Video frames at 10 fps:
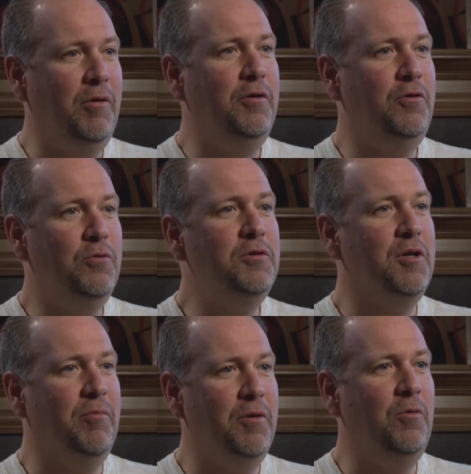able to do
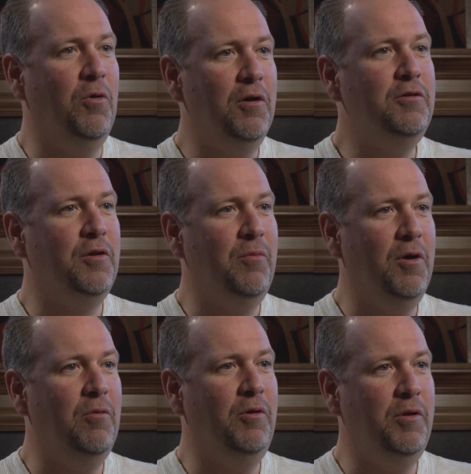something, work
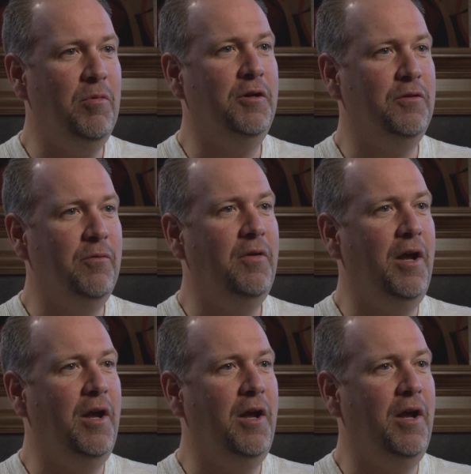somewhere, really bring some